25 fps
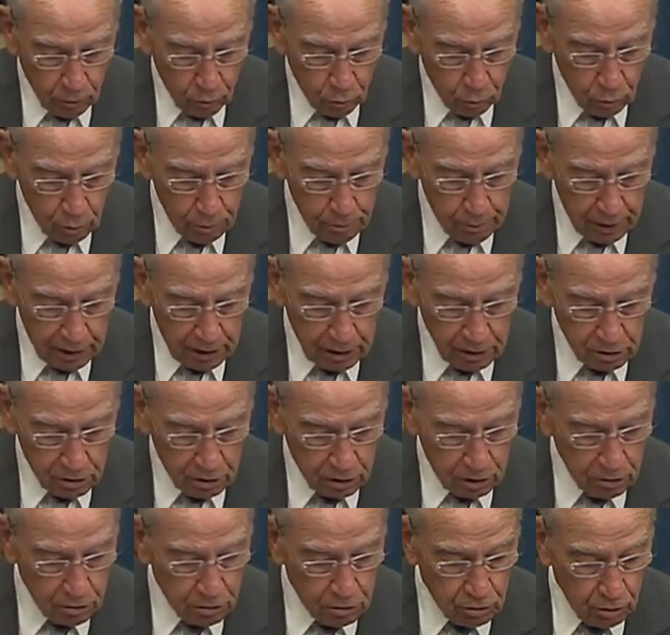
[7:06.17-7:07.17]
would be as
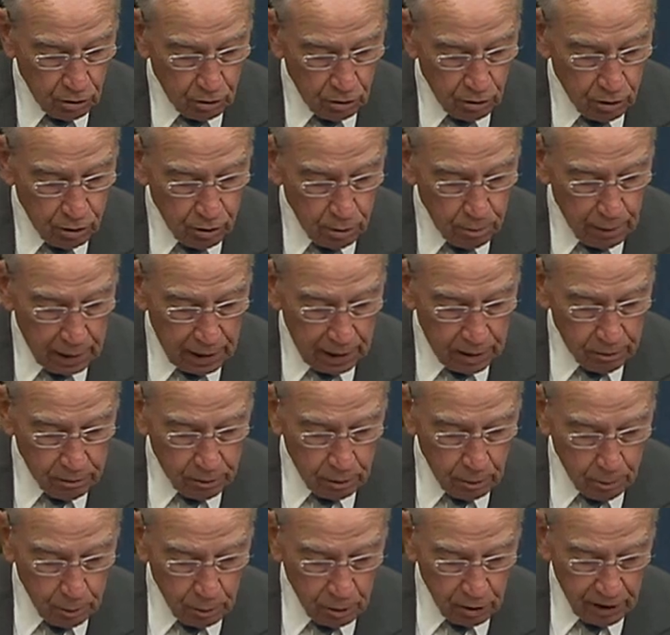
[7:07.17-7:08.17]
concerned about
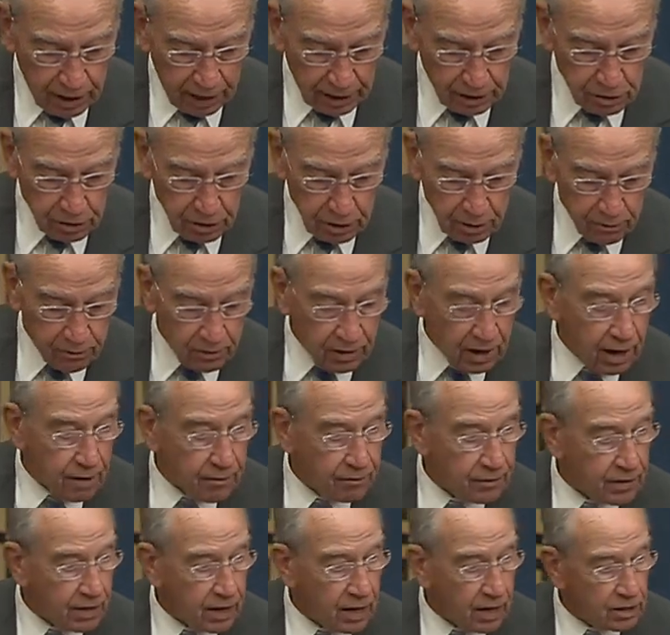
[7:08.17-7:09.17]
the protection of
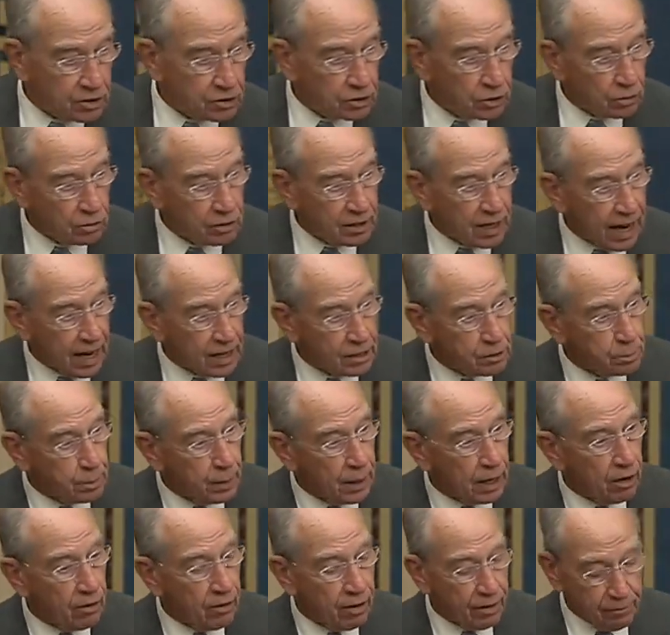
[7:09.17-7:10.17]
confidential
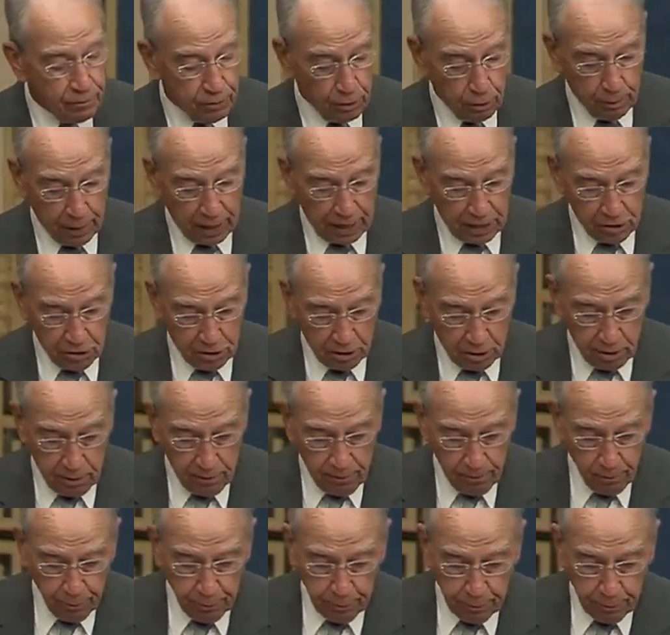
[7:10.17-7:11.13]
taxpayer information